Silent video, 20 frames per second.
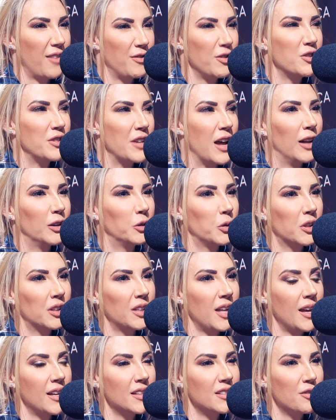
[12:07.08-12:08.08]
Have you dealt
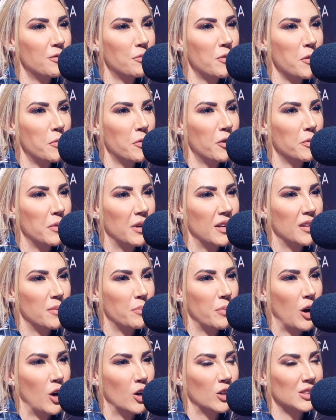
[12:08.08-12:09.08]
with negative people in the
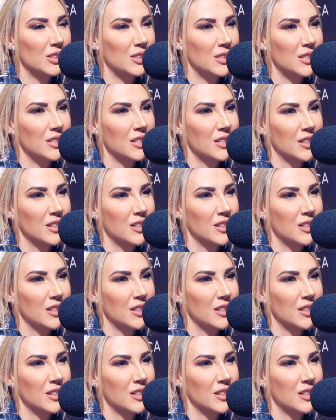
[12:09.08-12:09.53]
past?